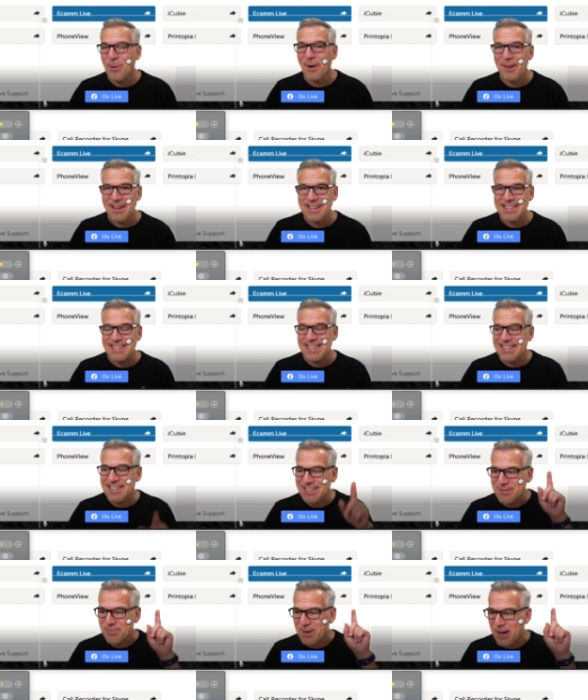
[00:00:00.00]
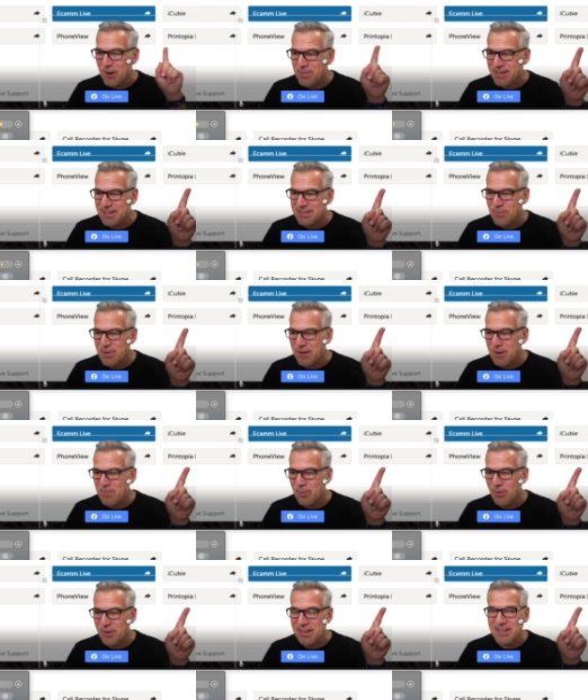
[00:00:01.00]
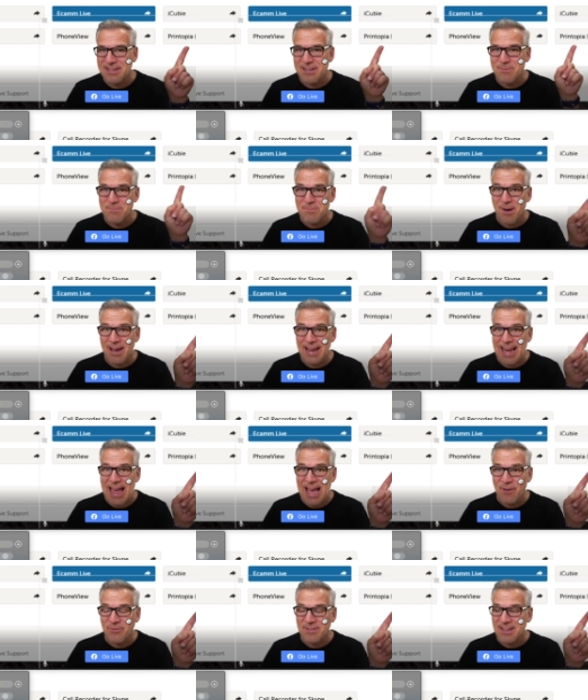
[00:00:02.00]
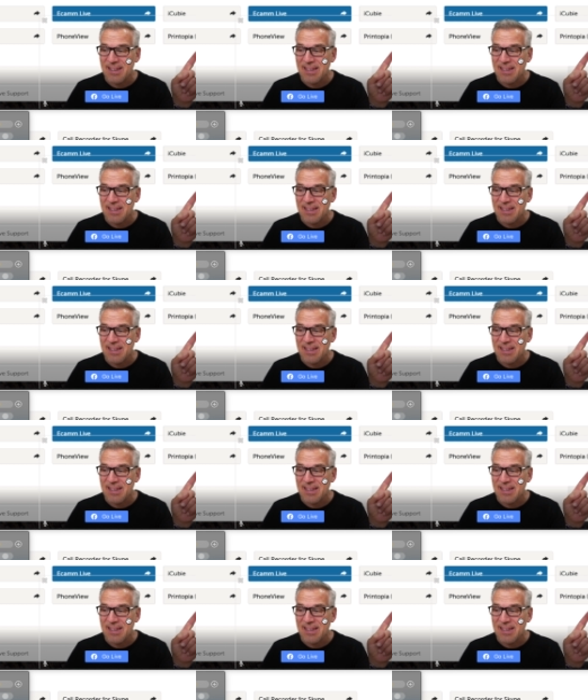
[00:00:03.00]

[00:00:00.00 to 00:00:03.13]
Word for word: what I did as well, because when I point to my left,